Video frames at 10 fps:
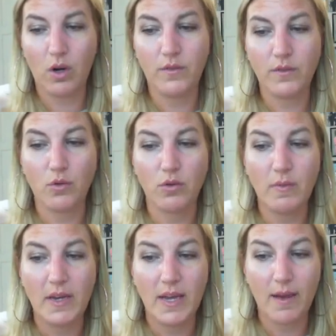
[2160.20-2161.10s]
of social
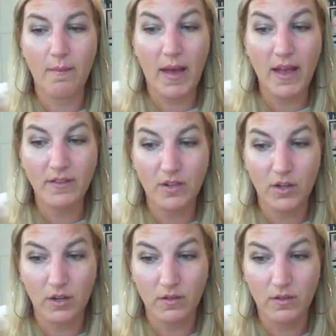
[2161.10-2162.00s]
media
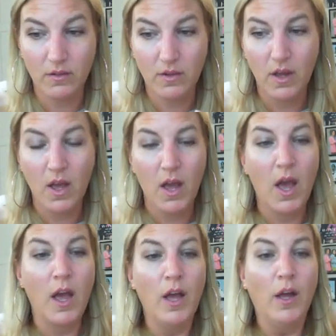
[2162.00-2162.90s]
ambassadors?
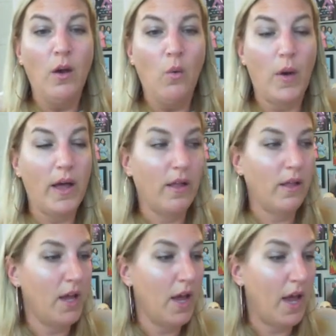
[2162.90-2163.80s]
Well,
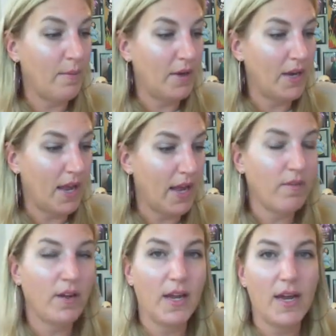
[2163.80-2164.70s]
I mean, I have
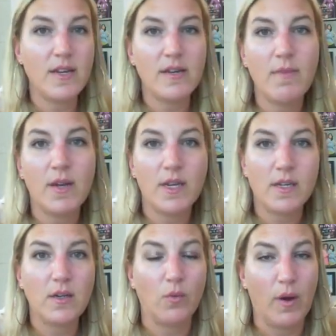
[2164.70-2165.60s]
a
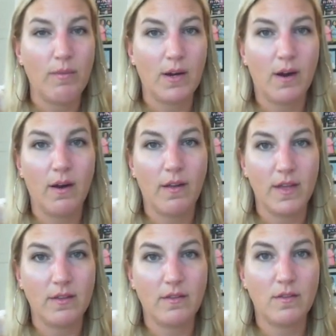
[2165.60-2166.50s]
90-minute webinar on
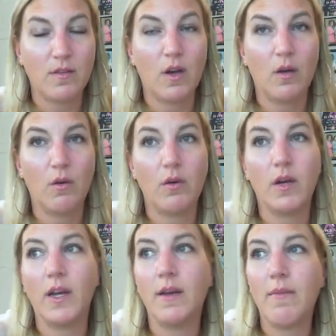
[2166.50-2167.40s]
this. So
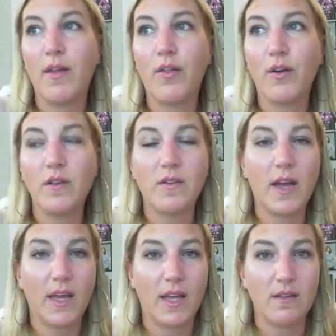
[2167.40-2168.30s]
in my 30
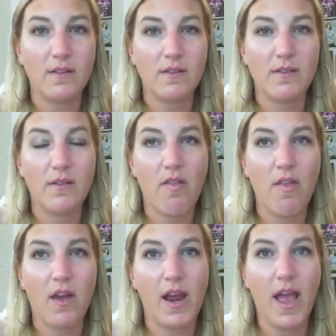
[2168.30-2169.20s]
seconds
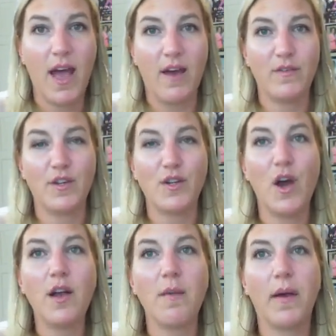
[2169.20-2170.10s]
that I have to
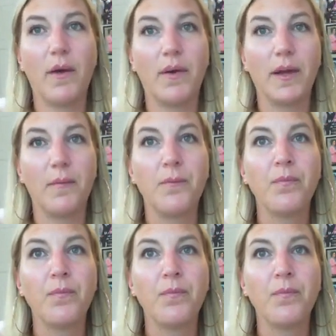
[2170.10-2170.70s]
talk about it,